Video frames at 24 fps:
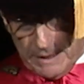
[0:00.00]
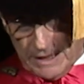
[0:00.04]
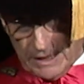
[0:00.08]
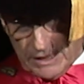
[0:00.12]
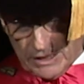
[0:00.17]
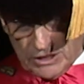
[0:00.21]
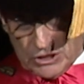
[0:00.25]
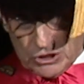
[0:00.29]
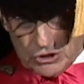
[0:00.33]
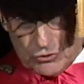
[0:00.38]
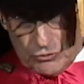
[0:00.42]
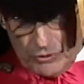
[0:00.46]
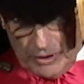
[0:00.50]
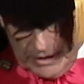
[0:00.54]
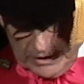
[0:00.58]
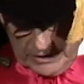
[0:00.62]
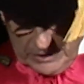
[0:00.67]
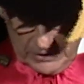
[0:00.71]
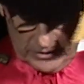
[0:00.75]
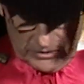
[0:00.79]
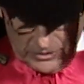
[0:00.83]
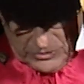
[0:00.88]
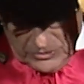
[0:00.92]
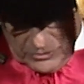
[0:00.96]
a constraint
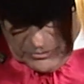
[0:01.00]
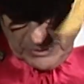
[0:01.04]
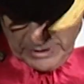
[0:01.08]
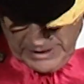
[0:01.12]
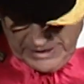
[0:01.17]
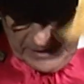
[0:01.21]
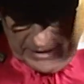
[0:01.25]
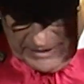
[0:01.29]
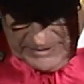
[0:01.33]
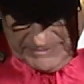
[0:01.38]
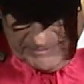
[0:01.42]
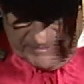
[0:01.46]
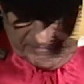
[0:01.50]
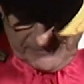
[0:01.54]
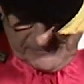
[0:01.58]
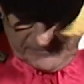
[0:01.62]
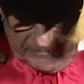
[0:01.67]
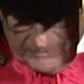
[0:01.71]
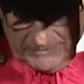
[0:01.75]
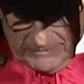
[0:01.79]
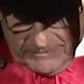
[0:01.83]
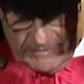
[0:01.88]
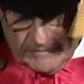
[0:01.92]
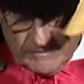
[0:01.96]
in your way.
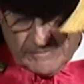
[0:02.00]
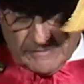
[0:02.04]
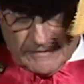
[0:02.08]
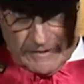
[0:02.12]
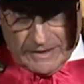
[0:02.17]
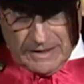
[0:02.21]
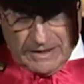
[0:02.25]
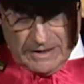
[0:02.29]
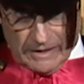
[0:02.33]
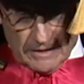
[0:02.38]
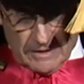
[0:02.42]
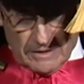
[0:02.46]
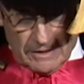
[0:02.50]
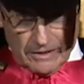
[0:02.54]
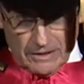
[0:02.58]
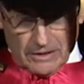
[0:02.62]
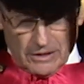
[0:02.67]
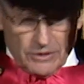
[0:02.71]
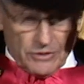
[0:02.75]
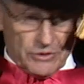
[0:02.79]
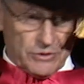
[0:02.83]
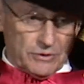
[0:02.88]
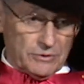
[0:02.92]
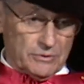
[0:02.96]
The
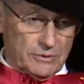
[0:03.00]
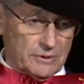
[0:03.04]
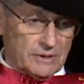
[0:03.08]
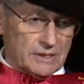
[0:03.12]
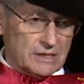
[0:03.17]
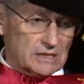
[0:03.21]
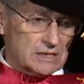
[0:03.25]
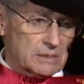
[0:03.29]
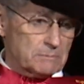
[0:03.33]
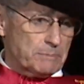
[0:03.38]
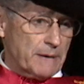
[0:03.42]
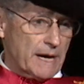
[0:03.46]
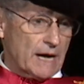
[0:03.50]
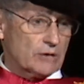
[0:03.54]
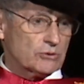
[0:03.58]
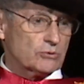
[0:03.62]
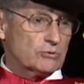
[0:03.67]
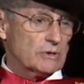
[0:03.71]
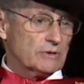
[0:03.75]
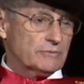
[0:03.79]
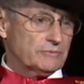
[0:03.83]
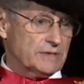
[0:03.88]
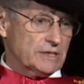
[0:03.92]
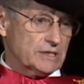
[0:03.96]
third is the
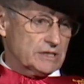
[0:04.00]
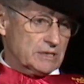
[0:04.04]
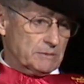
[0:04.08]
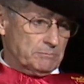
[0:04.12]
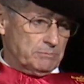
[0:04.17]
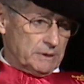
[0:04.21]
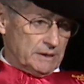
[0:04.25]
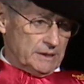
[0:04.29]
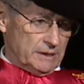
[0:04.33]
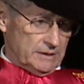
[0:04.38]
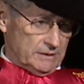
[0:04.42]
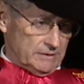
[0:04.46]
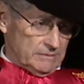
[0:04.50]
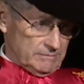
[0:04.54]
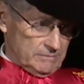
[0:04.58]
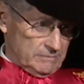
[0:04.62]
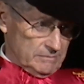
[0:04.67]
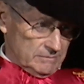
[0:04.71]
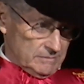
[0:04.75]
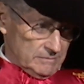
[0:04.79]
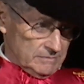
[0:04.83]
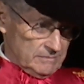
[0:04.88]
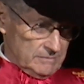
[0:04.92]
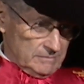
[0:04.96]
boundary of discipline.
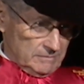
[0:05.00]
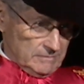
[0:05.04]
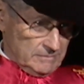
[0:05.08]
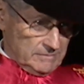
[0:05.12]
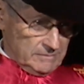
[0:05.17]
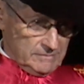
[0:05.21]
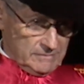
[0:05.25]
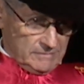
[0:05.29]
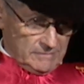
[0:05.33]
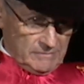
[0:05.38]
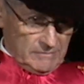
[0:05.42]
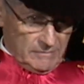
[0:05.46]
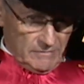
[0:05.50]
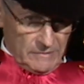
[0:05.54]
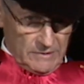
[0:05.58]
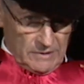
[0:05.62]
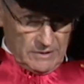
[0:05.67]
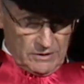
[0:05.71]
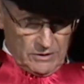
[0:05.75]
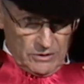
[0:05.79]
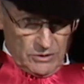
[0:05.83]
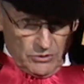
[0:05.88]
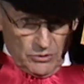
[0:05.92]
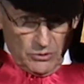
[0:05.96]

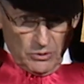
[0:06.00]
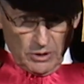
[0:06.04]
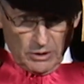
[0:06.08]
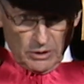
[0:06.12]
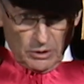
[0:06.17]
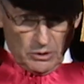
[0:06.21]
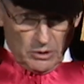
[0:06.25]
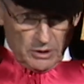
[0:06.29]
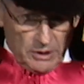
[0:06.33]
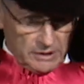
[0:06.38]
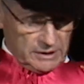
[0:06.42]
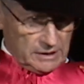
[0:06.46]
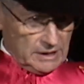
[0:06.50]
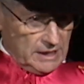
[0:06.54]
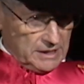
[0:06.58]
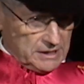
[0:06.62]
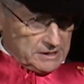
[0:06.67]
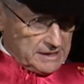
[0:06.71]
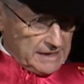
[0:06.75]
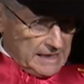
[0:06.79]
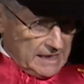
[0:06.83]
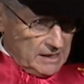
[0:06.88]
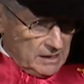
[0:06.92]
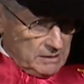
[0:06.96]
You're all organized
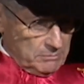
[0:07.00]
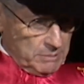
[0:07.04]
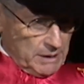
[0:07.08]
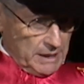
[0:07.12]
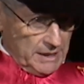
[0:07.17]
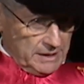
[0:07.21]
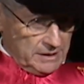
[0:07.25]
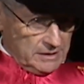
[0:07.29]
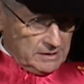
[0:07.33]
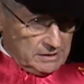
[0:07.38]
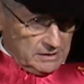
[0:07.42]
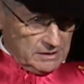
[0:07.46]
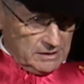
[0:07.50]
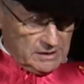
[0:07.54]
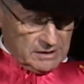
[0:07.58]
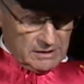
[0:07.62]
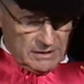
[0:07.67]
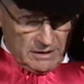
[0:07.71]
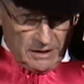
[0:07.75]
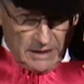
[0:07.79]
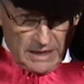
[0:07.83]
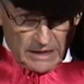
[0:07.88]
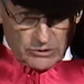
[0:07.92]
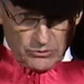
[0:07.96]
now by
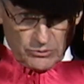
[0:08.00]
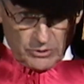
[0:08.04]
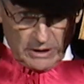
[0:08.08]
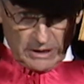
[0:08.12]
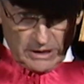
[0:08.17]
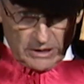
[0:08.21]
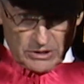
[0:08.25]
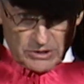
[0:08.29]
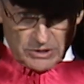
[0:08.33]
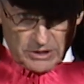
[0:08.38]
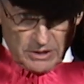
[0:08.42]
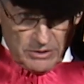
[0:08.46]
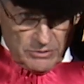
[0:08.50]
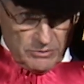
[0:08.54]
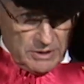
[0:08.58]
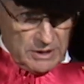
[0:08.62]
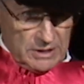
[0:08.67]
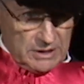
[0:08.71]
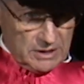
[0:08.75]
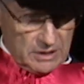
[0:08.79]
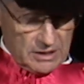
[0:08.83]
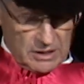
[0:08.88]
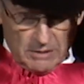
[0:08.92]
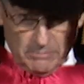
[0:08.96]
electrical
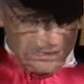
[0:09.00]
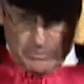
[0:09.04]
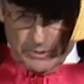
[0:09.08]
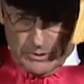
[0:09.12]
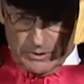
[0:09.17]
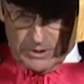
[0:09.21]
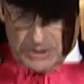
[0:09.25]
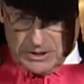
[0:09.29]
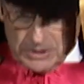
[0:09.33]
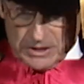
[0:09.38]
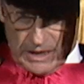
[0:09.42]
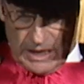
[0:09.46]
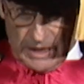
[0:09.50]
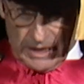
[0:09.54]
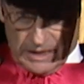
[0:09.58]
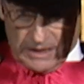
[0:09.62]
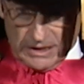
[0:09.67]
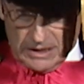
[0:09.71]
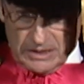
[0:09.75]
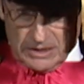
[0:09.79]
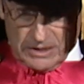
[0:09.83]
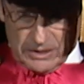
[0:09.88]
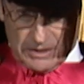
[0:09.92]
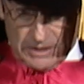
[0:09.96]
engineering, computer
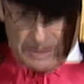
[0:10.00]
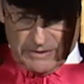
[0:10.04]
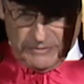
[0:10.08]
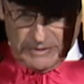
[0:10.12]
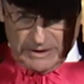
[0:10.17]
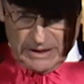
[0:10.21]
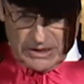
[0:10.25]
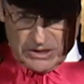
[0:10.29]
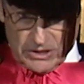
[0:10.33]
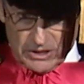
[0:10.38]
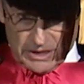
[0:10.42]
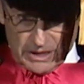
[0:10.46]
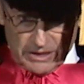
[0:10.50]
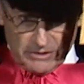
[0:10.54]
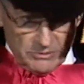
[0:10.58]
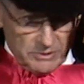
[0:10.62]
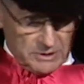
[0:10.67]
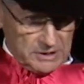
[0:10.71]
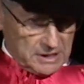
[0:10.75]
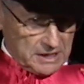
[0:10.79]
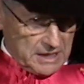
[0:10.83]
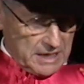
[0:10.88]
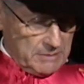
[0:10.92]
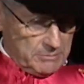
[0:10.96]
science, civil
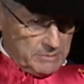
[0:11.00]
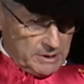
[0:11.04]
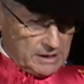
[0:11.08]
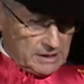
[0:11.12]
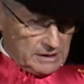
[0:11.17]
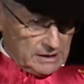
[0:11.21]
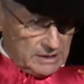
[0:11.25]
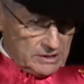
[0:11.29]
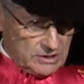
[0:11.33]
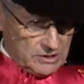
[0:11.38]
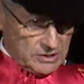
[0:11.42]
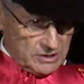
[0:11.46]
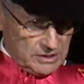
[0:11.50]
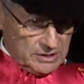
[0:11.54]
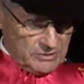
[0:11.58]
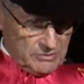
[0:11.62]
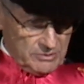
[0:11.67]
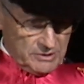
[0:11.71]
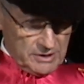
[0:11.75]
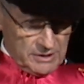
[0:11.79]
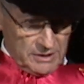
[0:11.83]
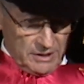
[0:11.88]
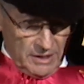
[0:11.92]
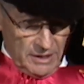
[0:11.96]
engineering, chemical
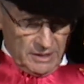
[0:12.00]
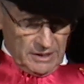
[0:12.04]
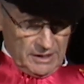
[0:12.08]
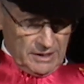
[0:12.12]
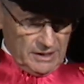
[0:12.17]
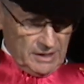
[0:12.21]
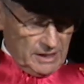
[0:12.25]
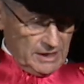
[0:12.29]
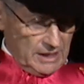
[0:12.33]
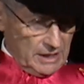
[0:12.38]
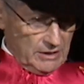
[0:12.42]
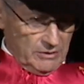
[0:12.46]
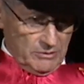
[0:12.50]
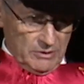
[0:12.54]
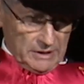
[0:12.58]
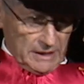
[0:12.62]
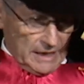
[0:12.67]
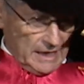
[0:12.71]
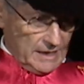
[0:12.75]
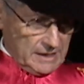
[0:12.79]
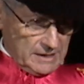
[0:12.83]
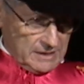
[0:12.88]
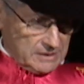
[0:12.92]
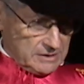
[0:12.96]
engineering,
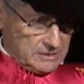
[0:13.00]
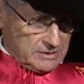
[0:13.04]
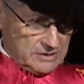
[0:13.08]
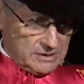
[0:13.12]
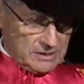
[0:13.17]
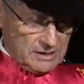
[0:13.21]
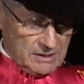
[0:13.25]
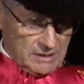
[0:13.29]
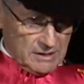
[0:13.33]
aeronautics.